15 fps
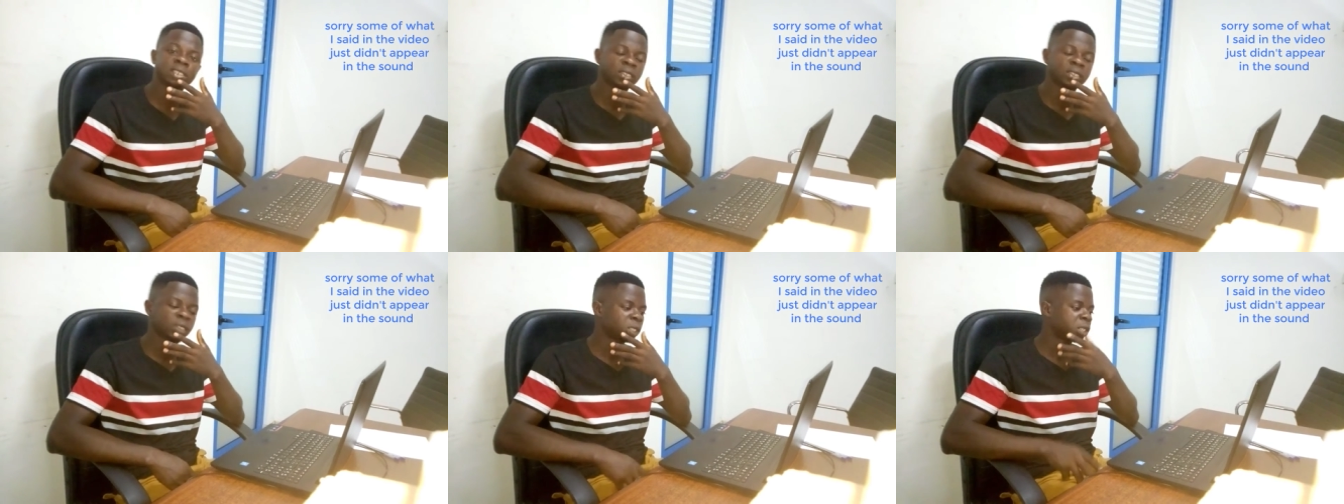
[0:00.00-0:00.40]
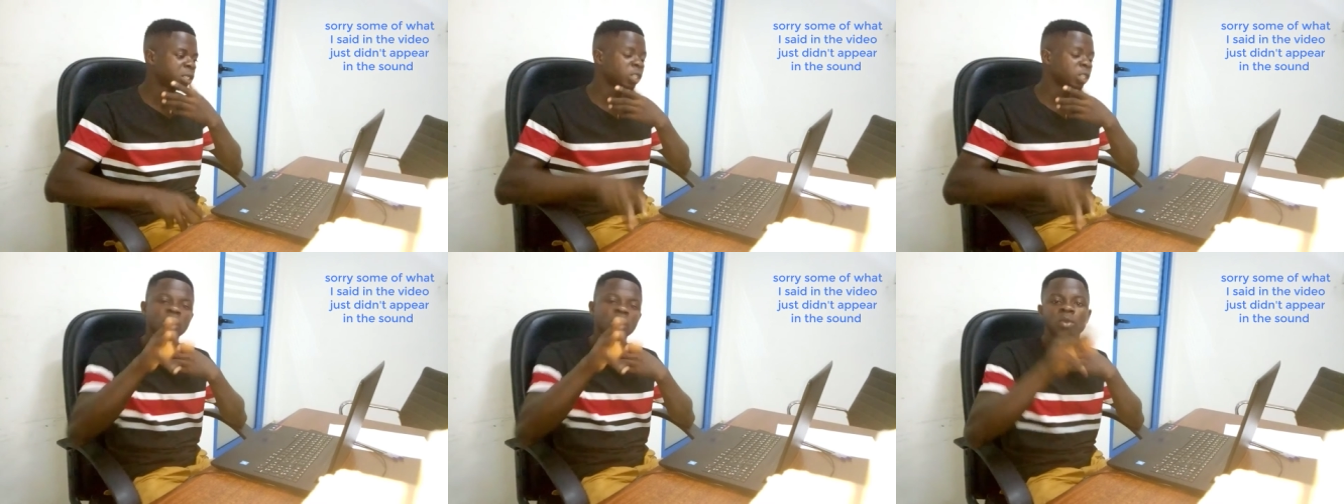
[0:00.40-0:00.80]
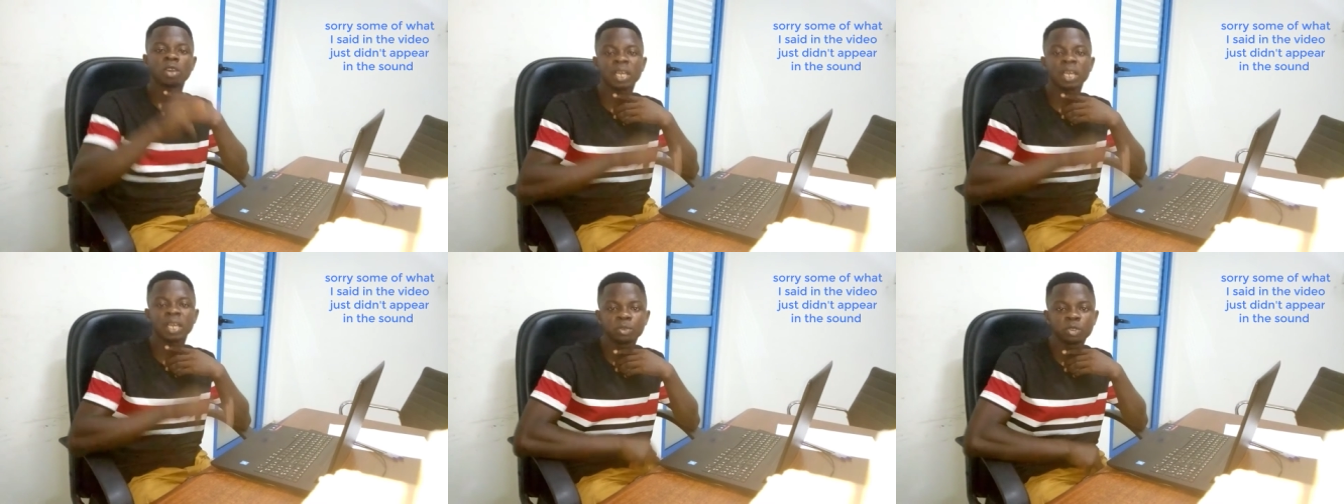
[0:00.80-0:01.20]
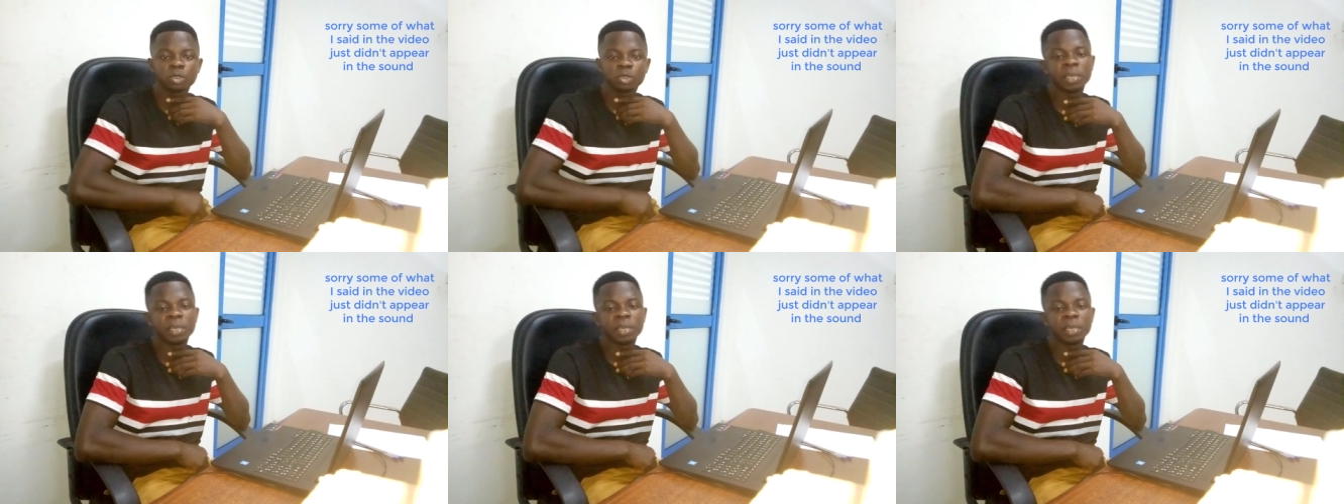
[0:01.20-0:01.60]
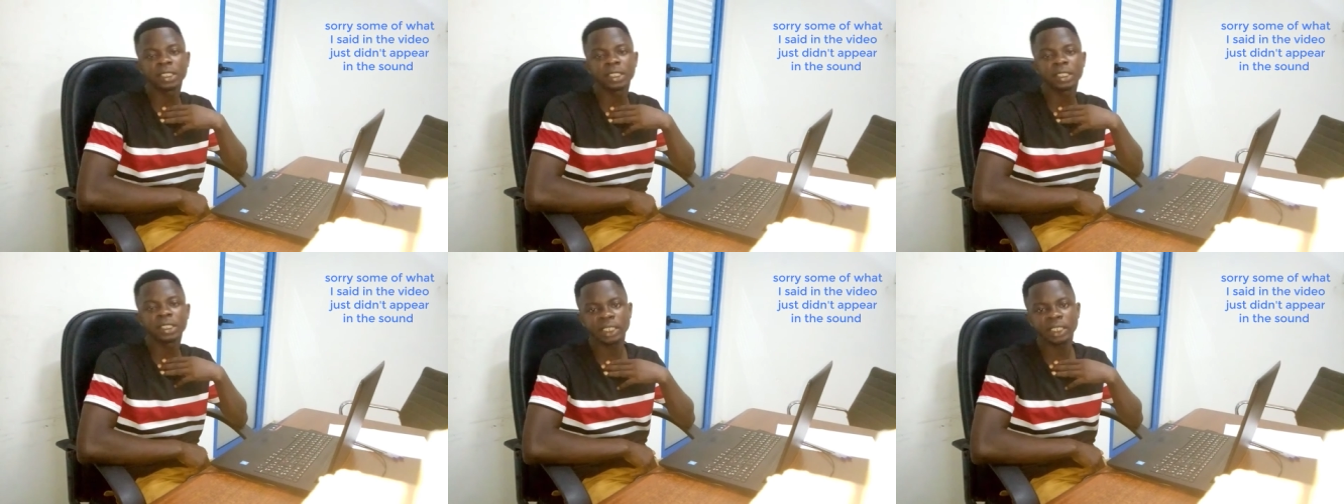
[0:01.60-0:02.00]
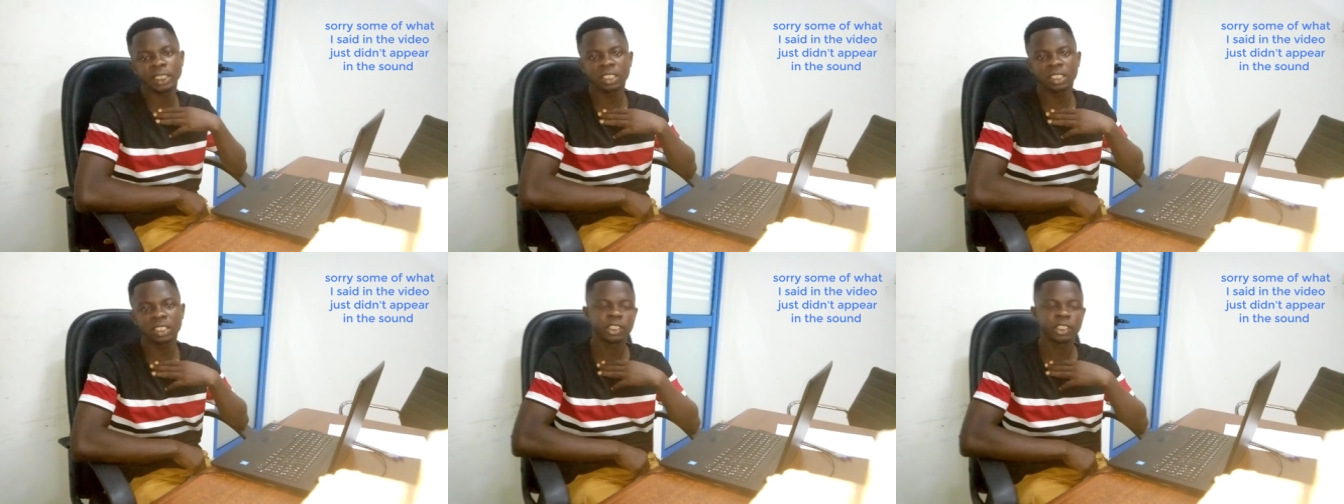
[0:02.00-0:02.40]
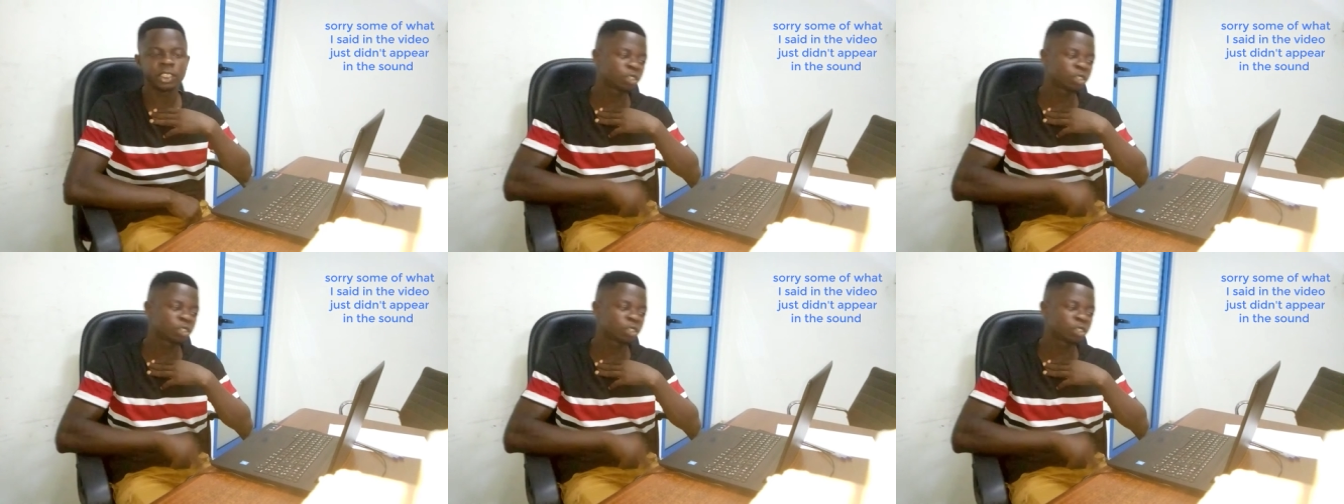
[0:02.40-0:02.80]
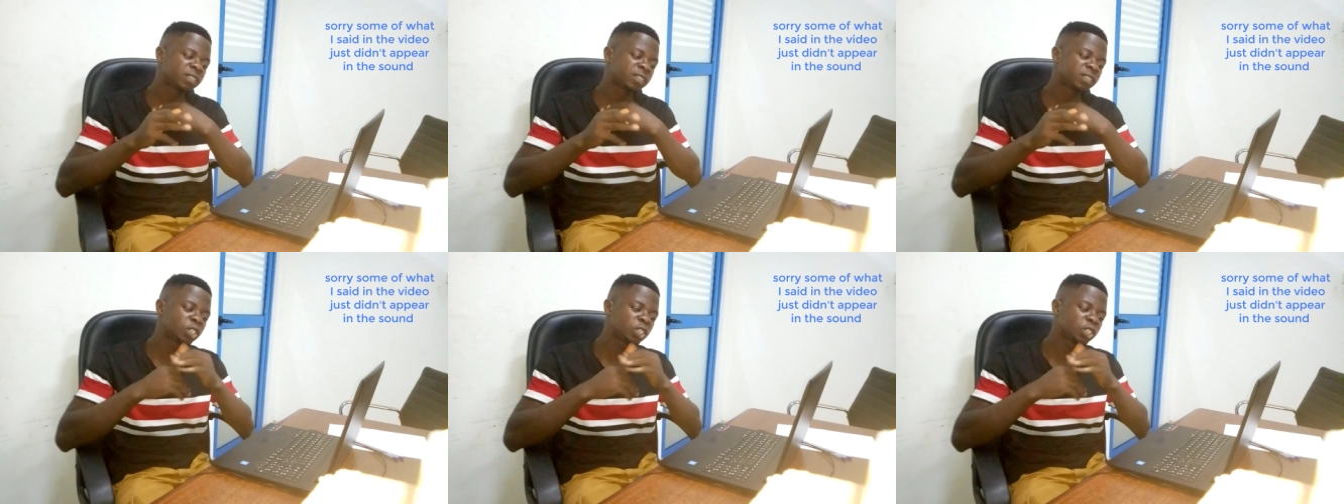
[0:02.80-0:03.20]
you are welcome to ebenteeentertainment. In today's video,